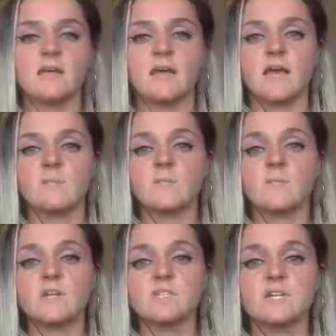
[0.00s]

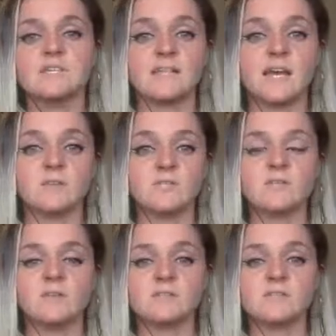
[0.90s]
which is now
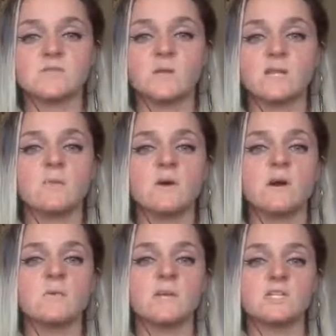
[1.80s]

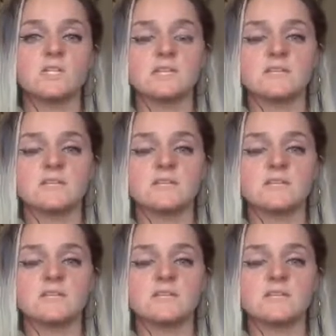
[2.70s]
2021, which is